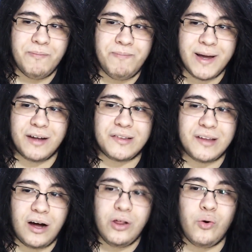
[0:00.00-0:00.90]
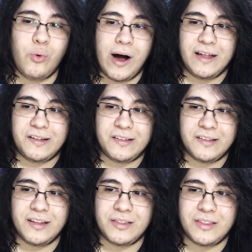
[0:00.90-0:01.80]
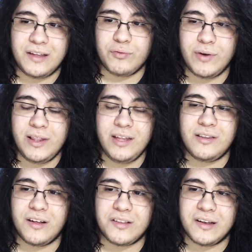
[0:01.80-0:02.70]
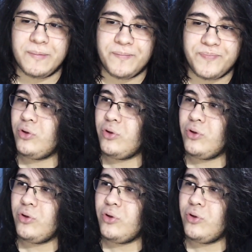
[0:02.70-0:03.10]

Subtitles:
Because otherwise, this really doesn't...